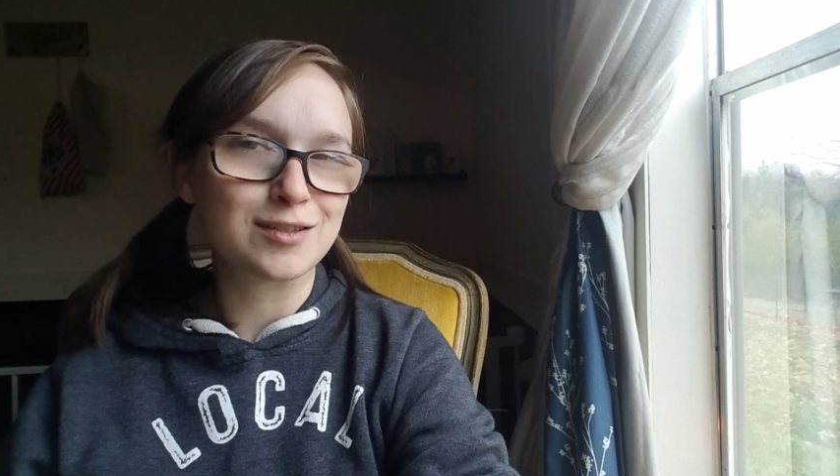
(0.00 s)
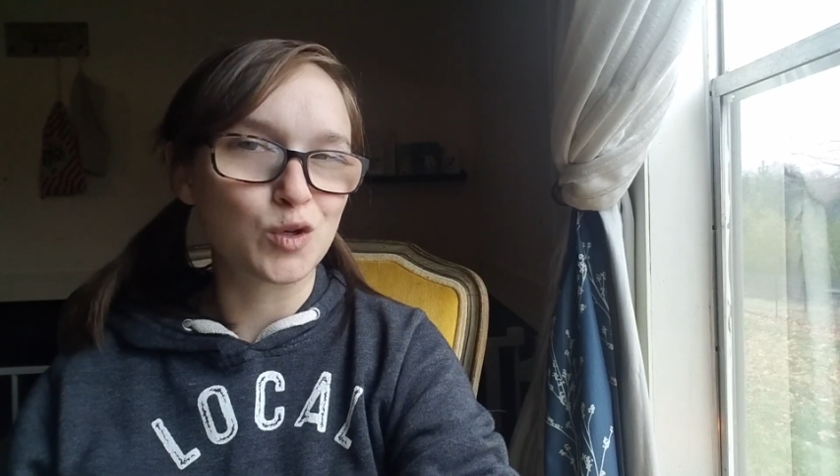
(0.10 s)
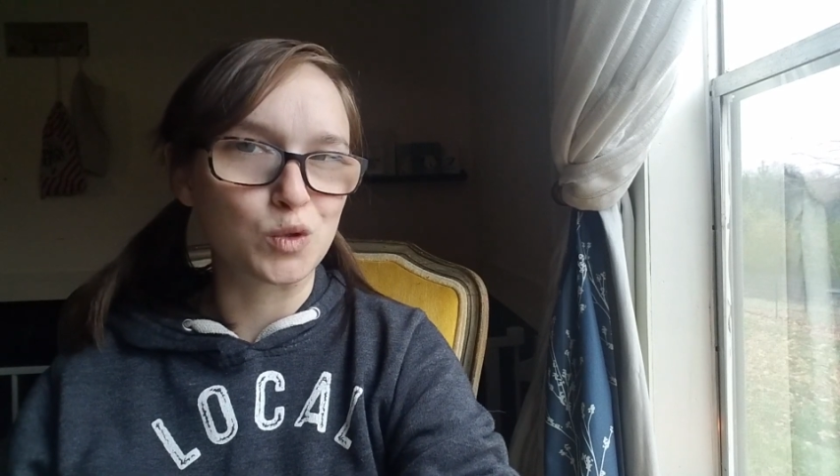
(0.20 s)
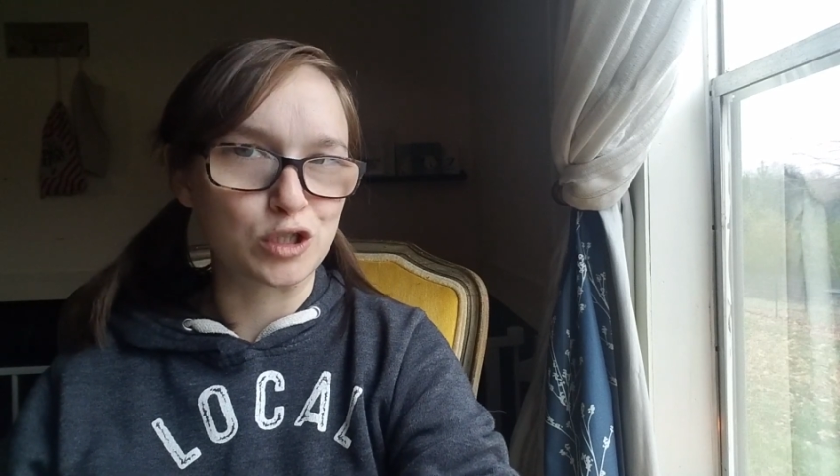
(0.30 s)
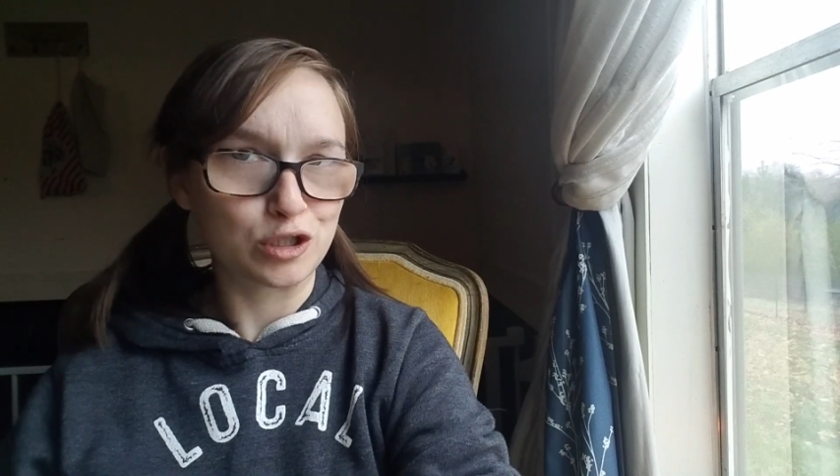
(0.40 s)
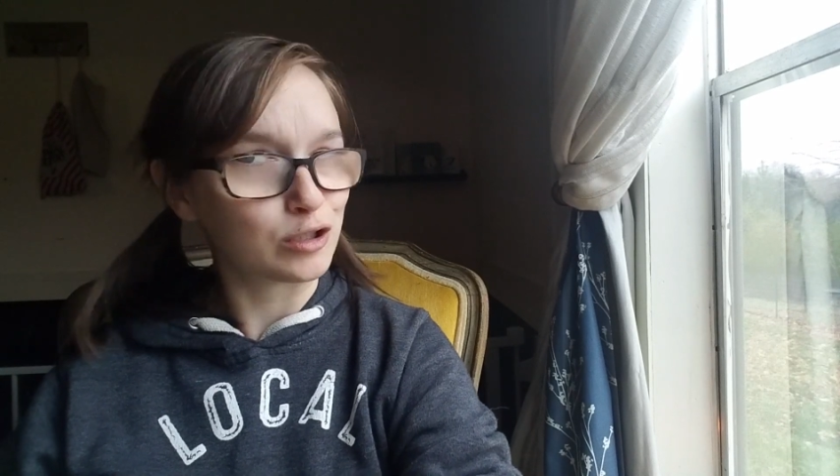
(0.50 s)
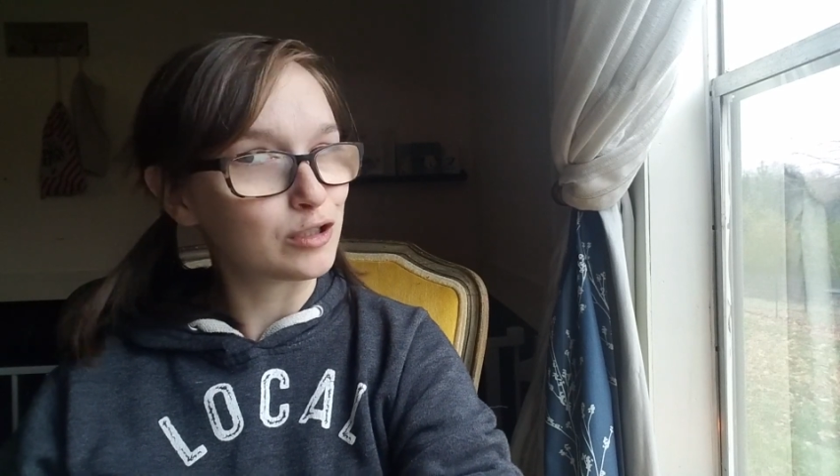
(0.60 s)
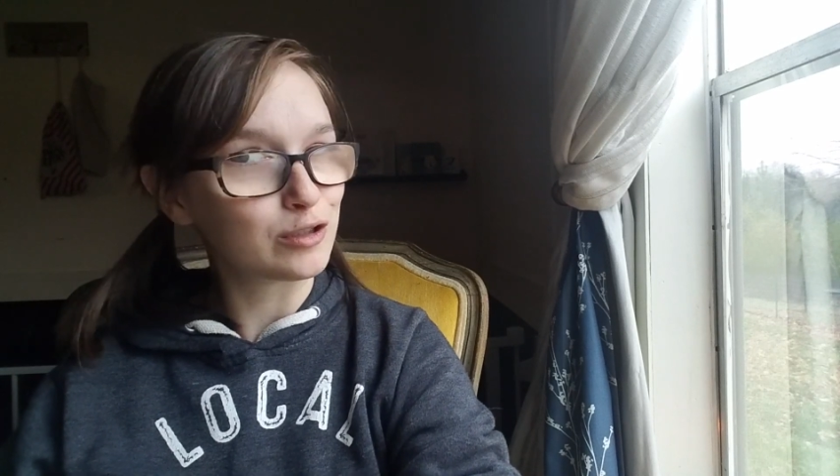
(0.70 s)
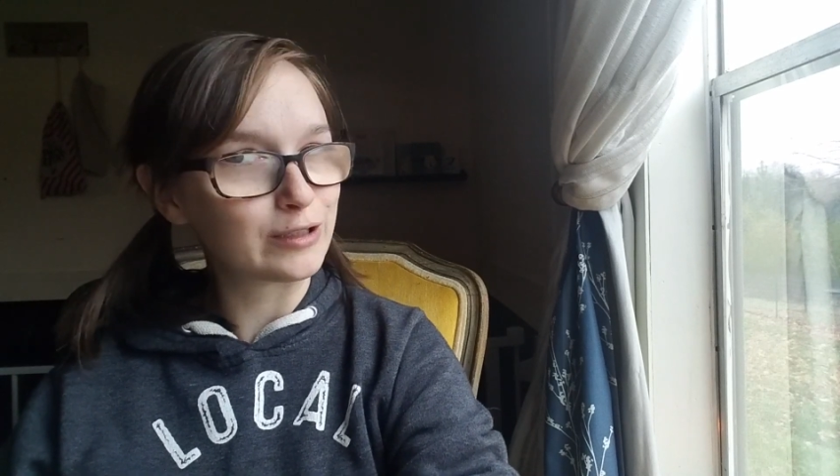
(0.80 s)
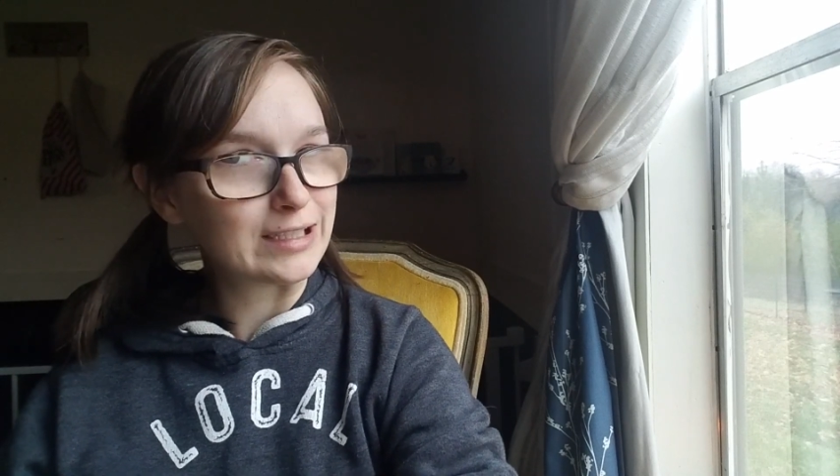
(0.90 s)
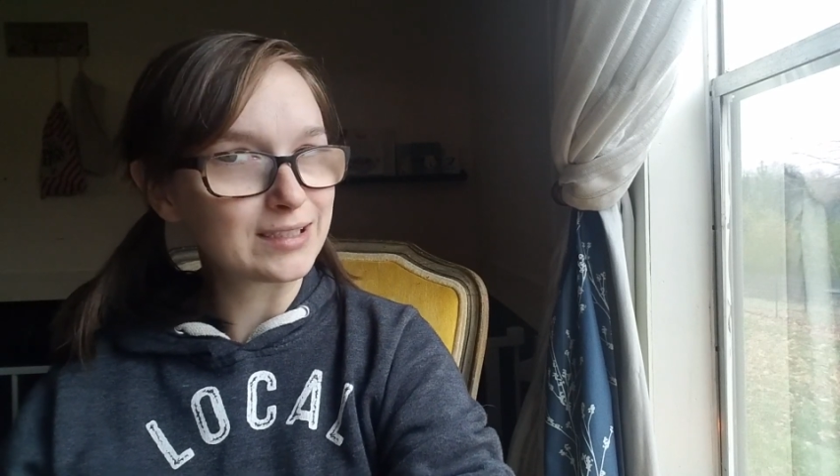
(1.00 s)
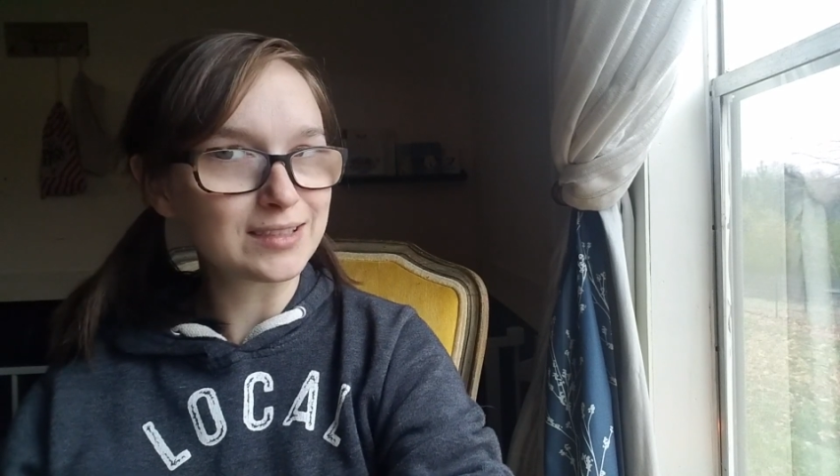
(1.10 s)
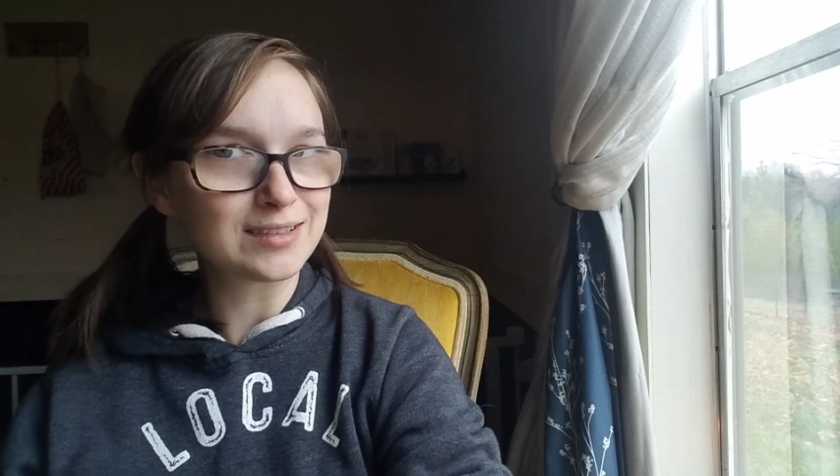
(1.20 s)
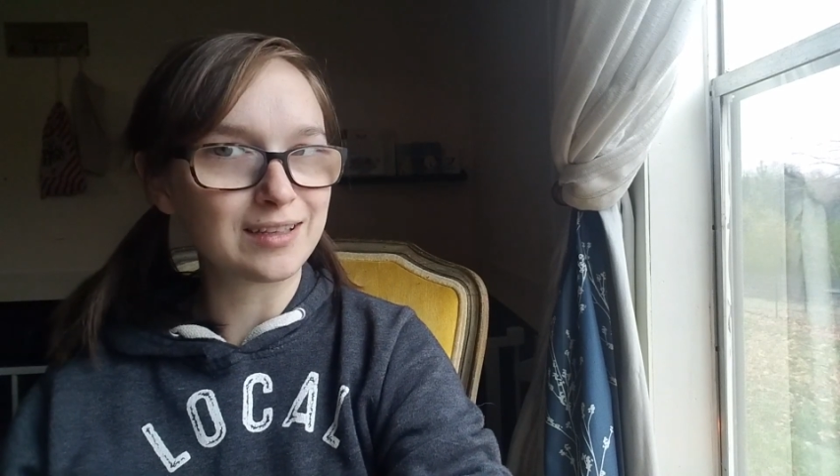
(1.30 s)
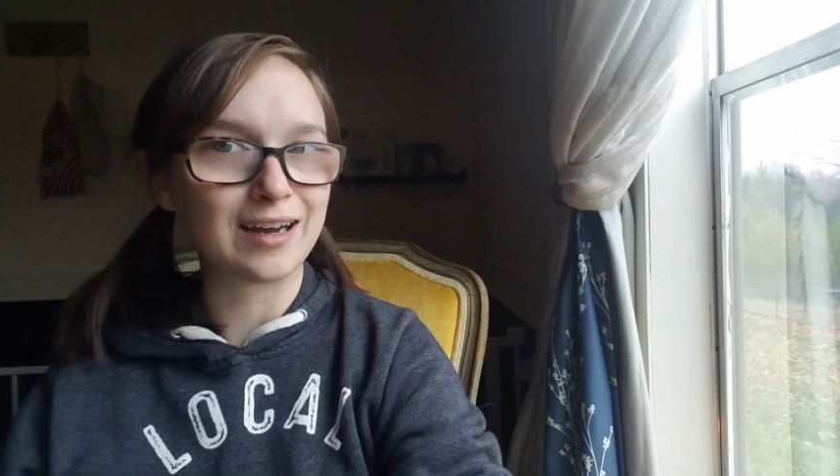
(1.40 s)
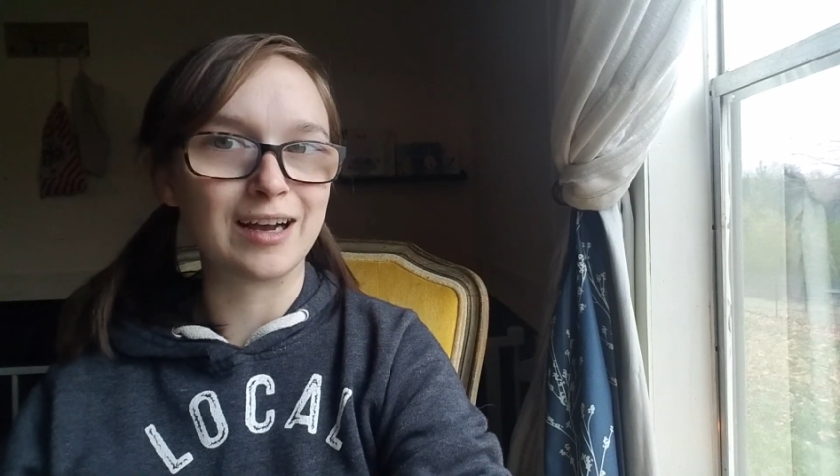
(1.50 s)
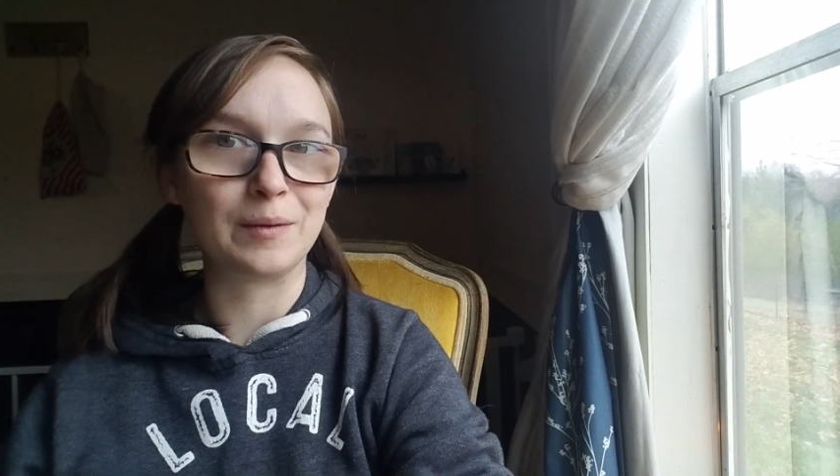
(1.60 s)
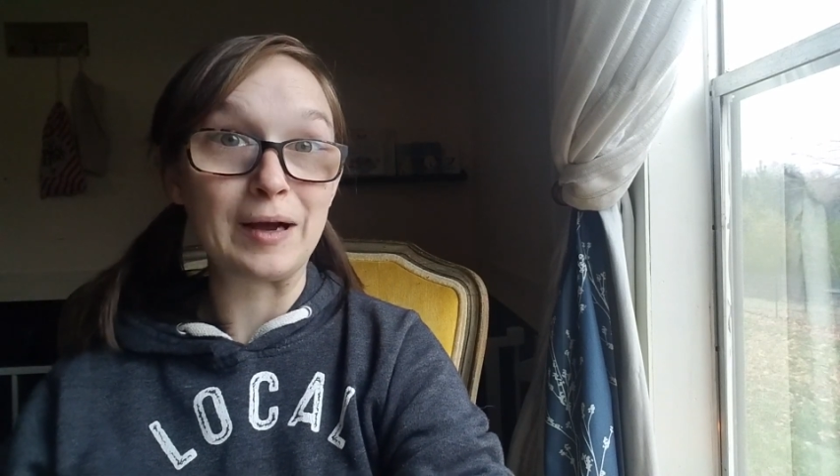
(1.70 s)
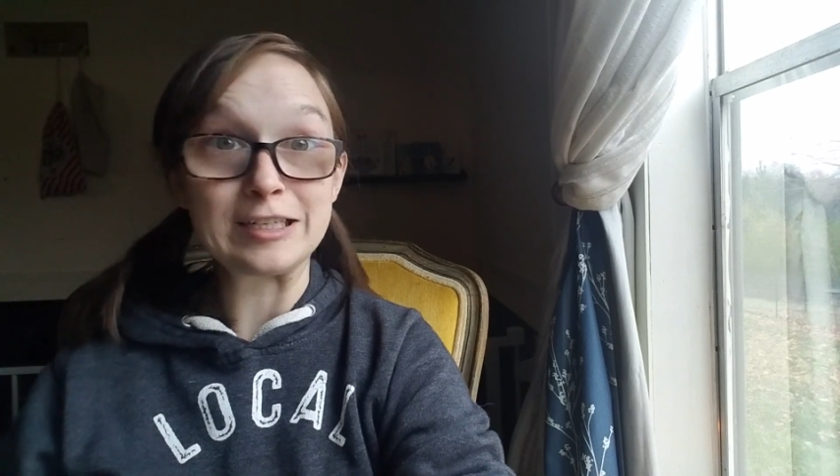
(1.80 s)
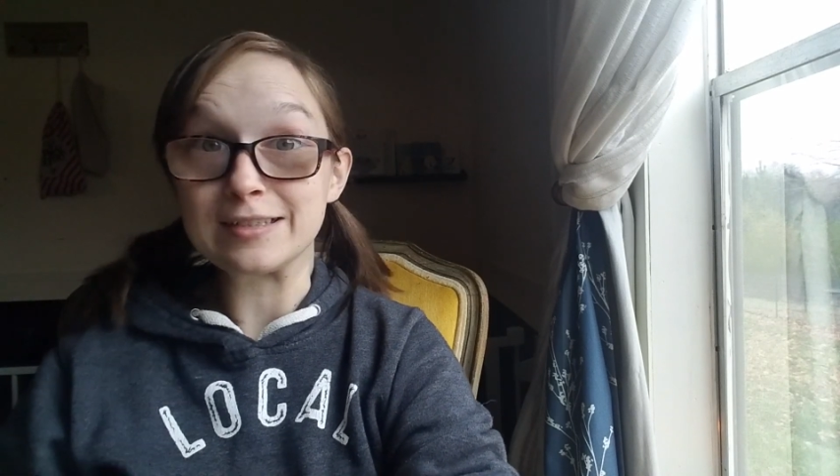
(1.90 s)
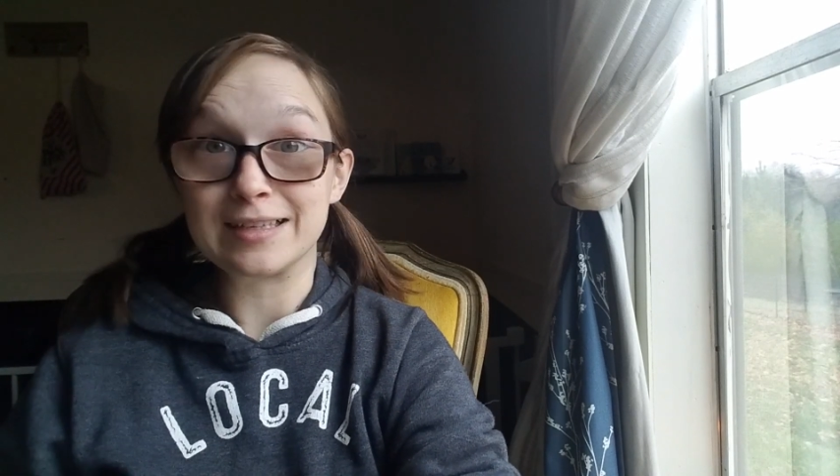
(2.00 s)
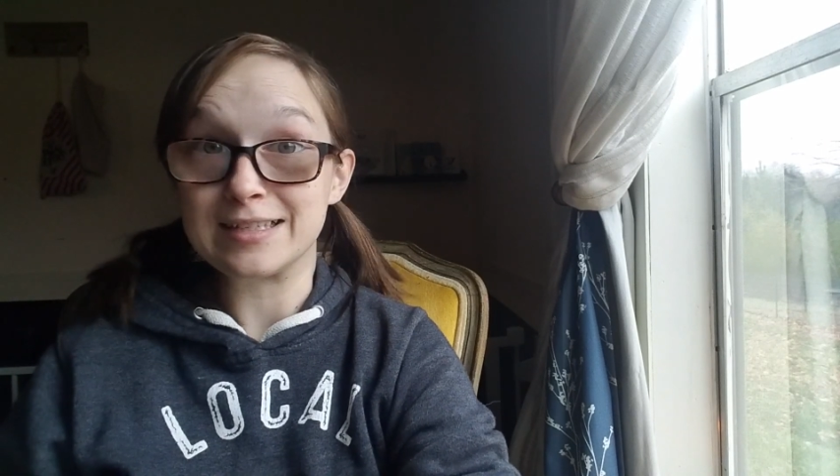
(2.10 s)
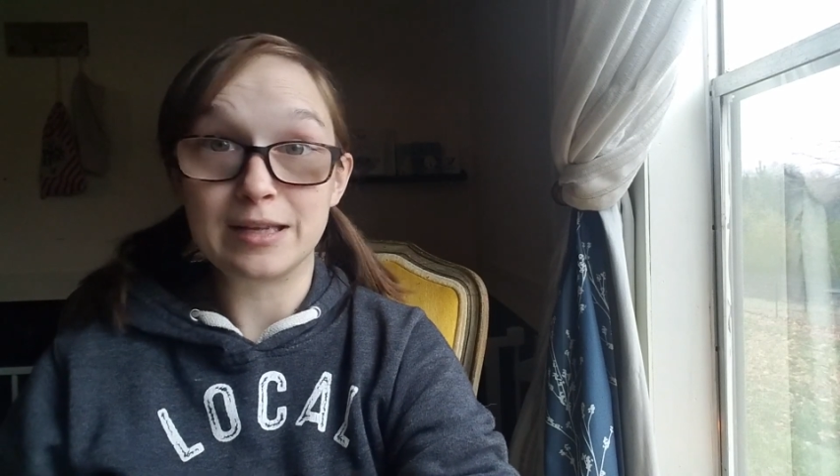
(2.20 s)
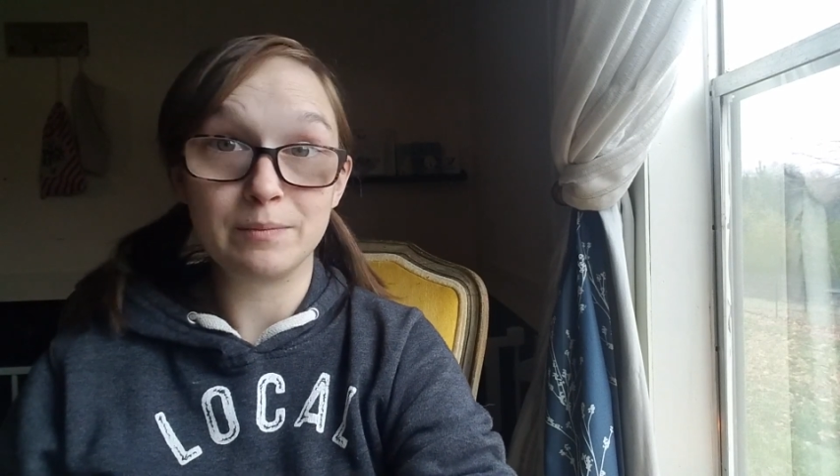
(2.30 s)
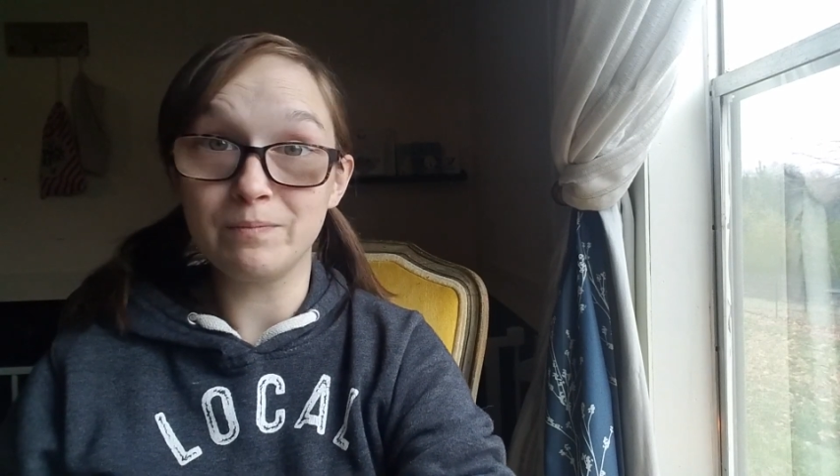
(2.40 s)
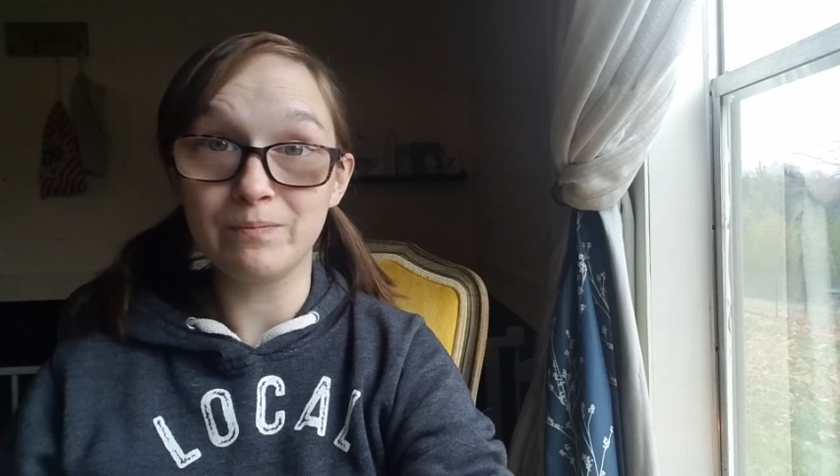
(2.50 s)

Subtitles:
or shouldn't drink, I just let Tim